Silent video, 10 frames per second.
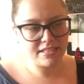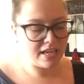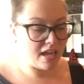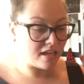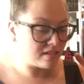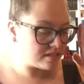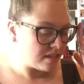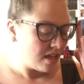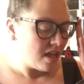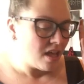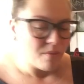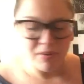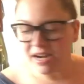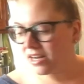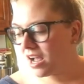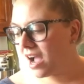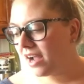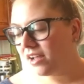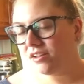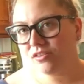this, I guess, but
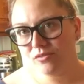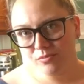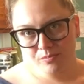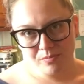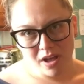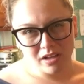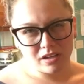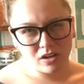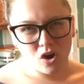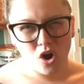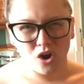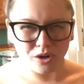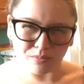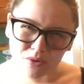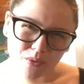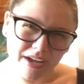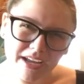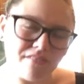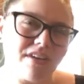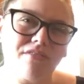I bought Carb
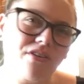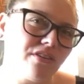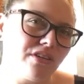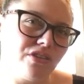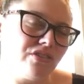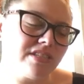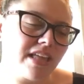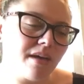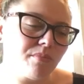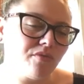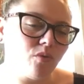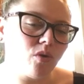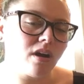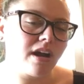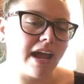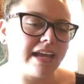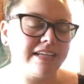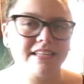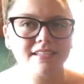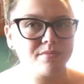Quick. I've never used that before, and
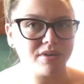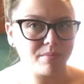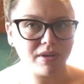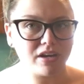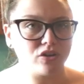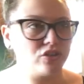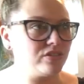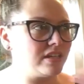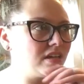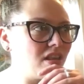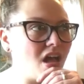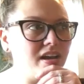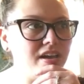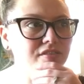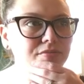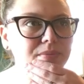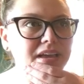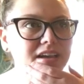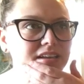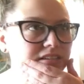it's not something I plan on using a lot of
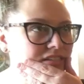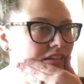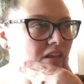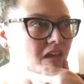because